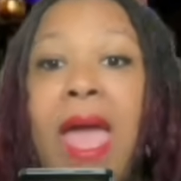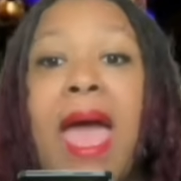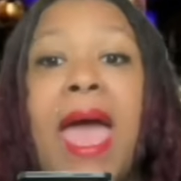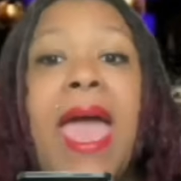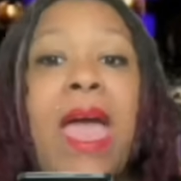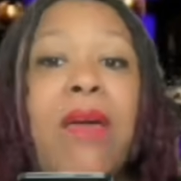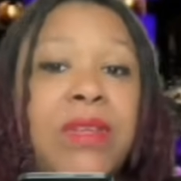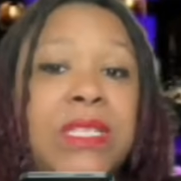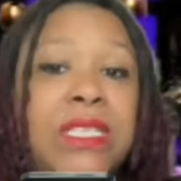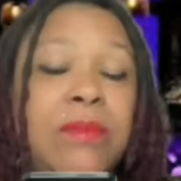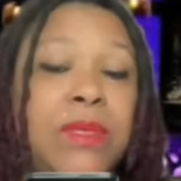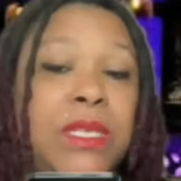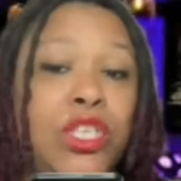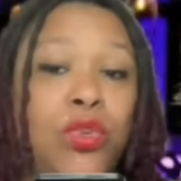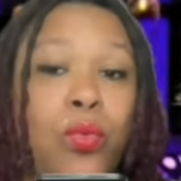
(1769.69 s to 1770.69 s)
I have
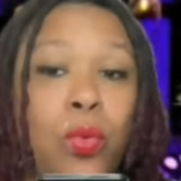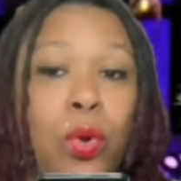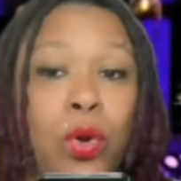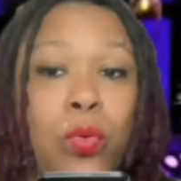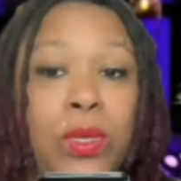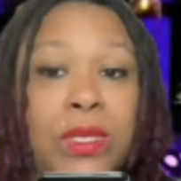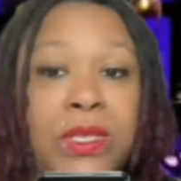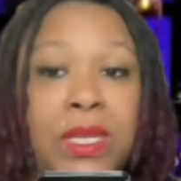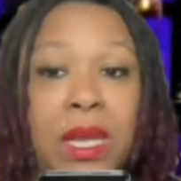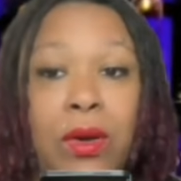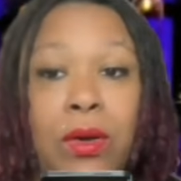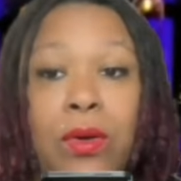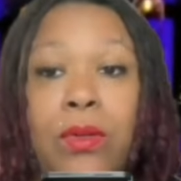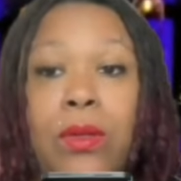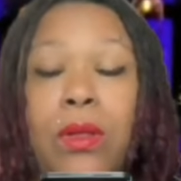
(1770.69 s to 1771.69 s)
attempted to work with
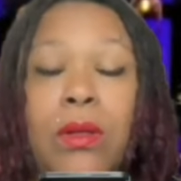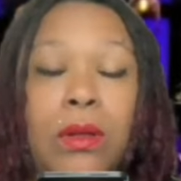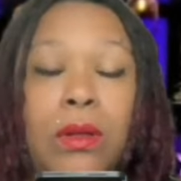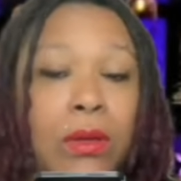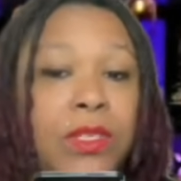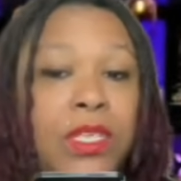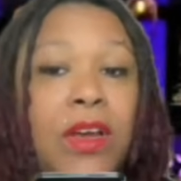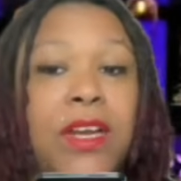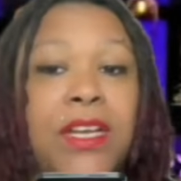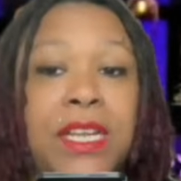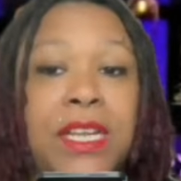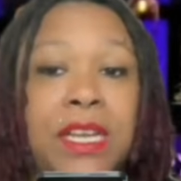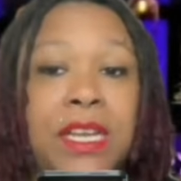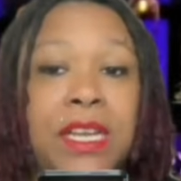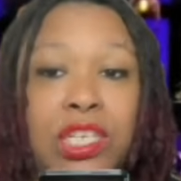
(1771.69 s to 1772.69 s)
Daryl. Oh, I'm sorry,
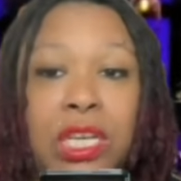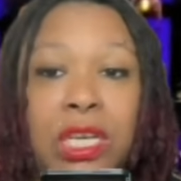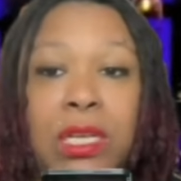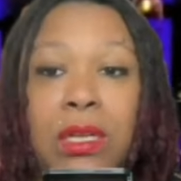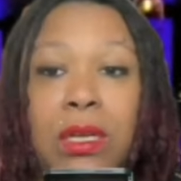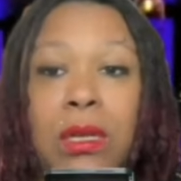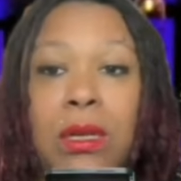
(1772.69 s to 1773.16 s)
DDG.